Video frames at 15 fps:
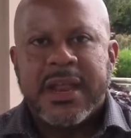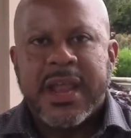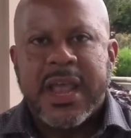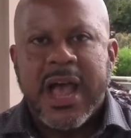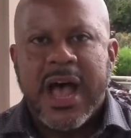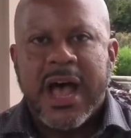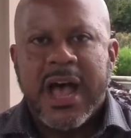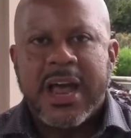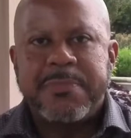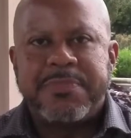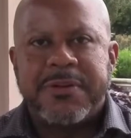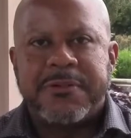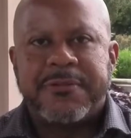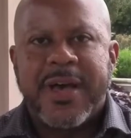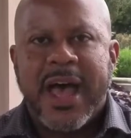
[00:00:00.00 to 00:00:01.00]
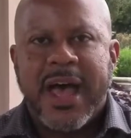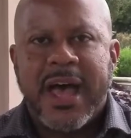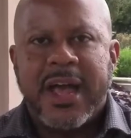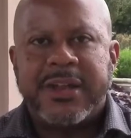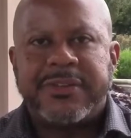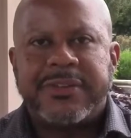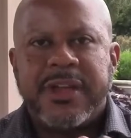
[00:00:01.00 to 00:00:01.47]
God
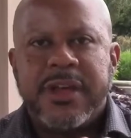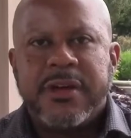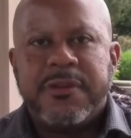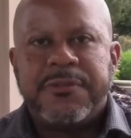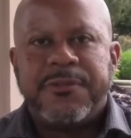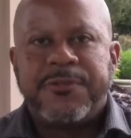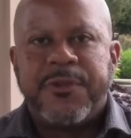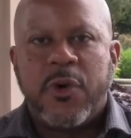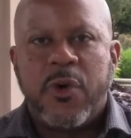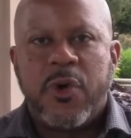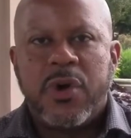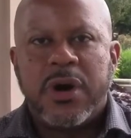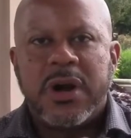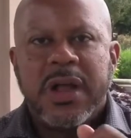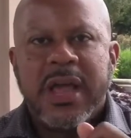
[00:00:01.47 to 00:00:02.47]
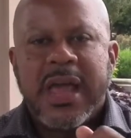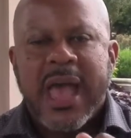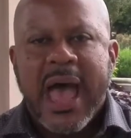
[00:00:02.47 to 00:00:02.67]
provides for